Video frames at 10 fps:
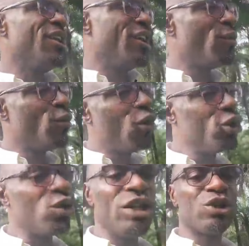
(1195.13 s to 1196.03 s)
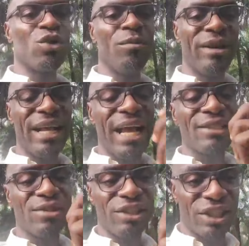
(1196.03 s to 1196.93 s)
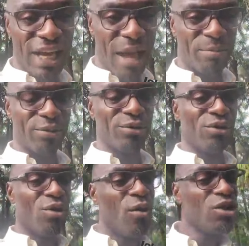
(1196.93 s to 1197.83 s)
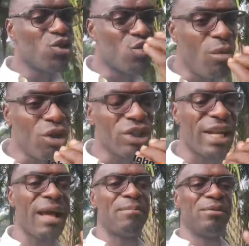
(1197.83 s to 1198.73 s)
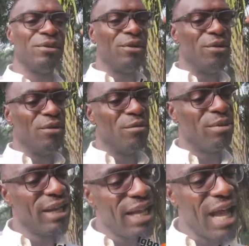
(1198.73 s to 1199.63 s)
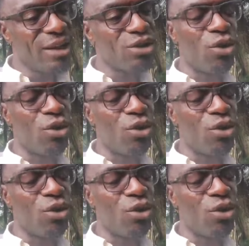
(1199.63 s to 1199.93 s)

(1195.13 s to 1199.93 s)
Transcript: He will go to his room, bring out schnapp, one small schnapp, bring out